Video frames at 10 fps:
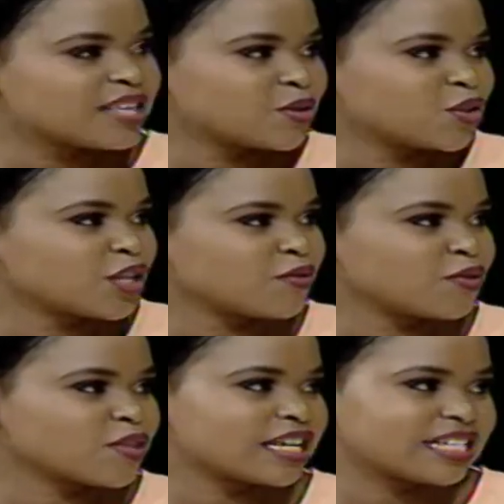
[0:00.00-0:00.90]
I want to give
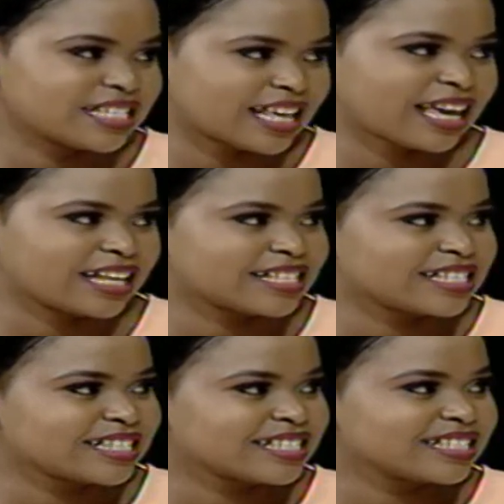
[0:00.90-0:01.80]
you 30 seconds.
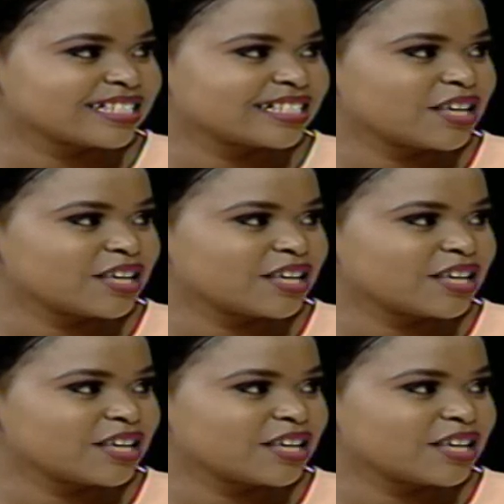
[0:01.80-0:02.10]
Yes.